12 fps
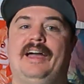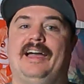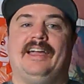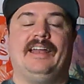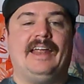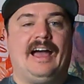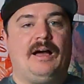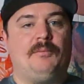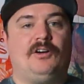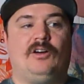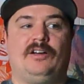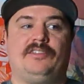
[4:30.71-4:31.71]
I can
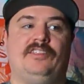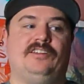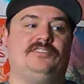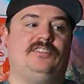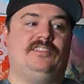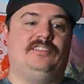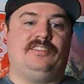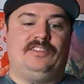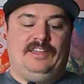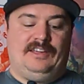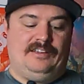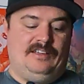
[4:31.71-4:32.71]
tomahawk this
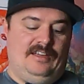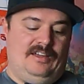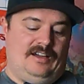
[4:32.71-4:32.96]
thing.